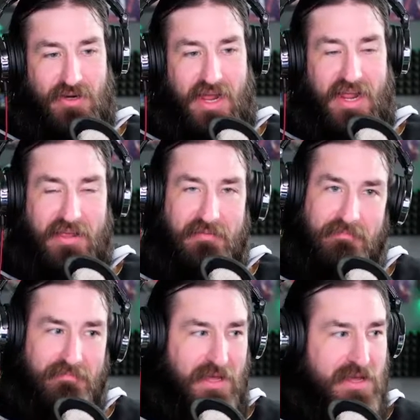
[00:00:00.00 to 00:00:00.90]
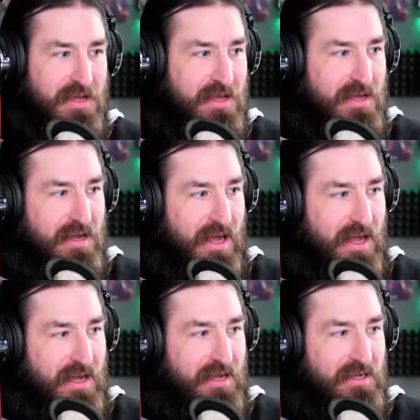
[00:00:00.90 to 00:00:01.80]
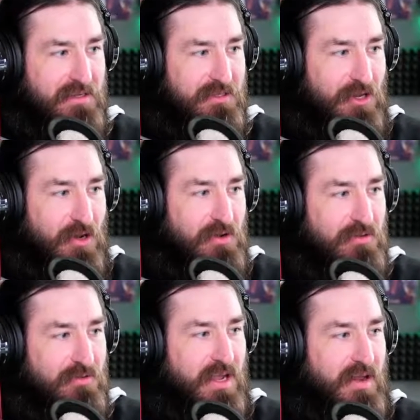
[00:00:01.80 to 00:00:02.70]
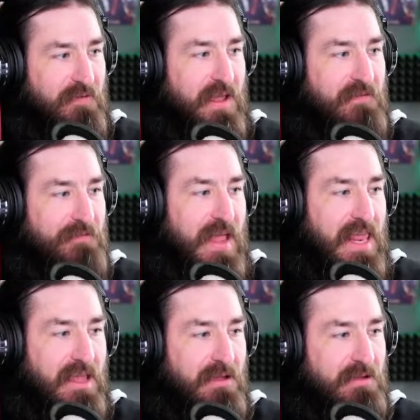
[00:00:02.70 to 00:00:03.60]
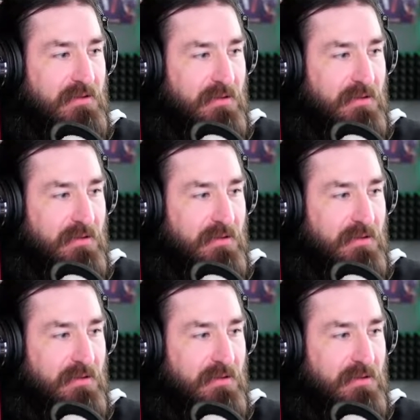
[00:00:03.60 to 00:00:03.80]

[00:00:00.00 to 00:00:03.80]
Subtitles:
dying, start kind of fading